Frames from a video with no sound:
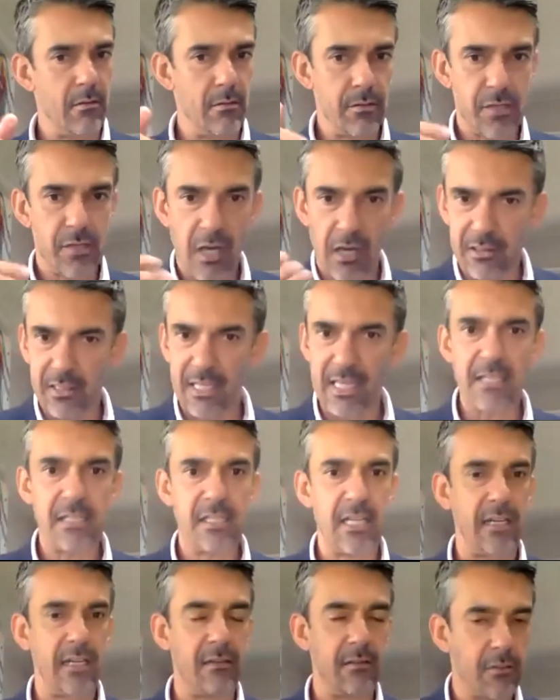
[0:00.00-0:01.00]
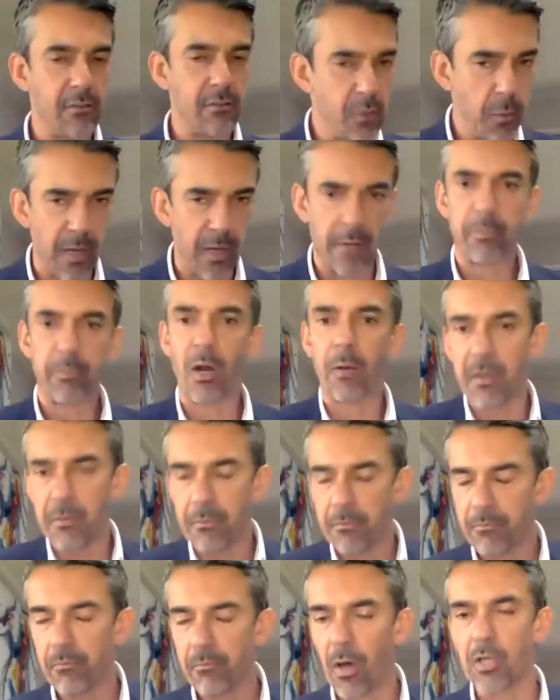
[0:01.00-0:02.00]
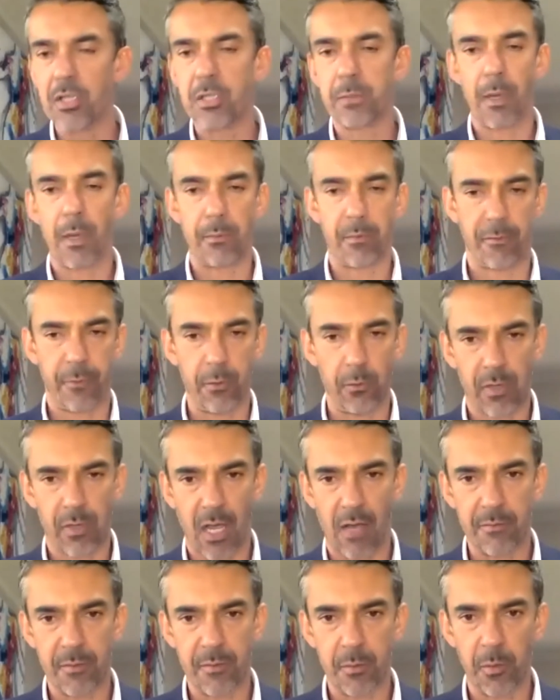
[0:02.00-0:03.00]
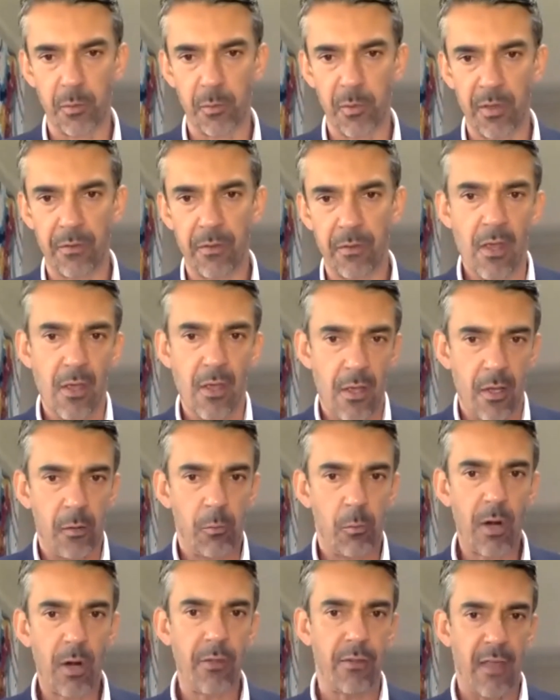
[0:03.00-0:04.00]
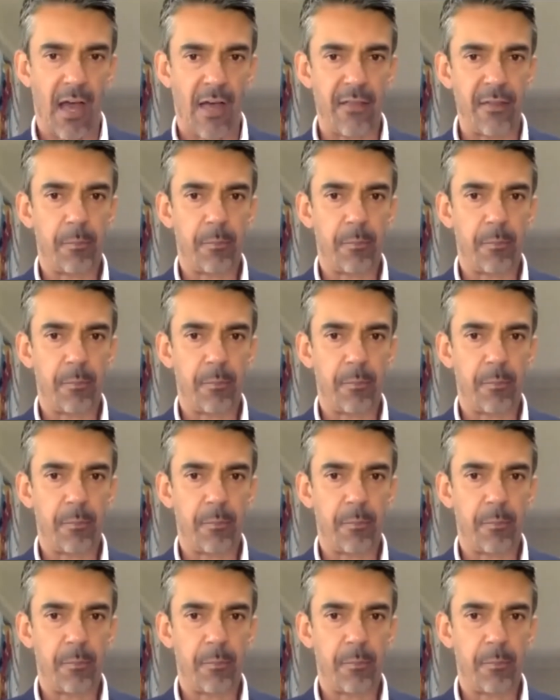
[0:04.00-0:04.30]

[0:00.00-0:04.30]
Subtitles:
So LinkedIn, Twitter, probably most people feel comfortable with. What are the other